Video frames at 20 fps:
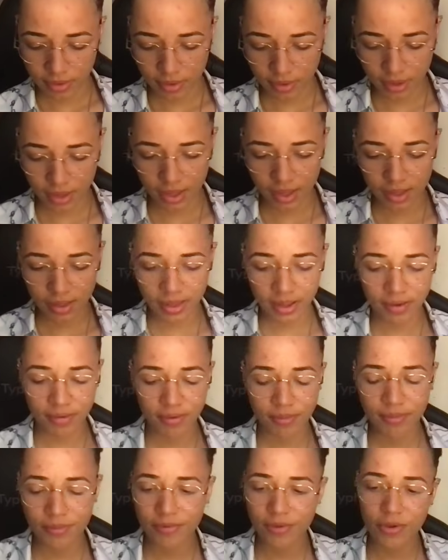Okay, like
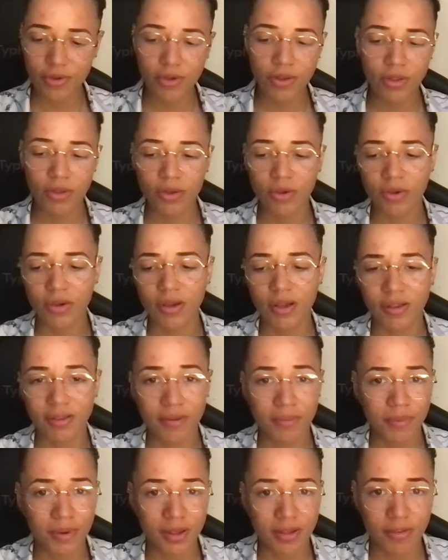some of you, you do. You got
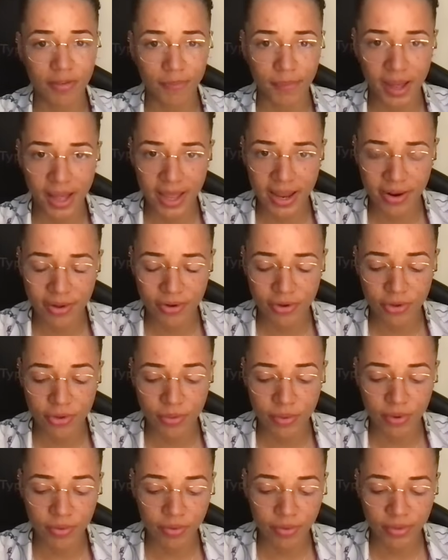somebody spying on
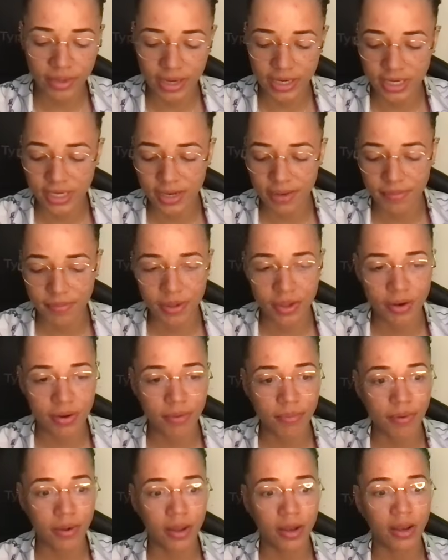you and all that shit. But you
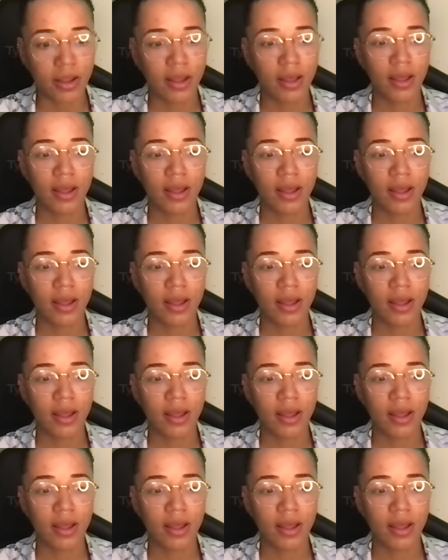know what?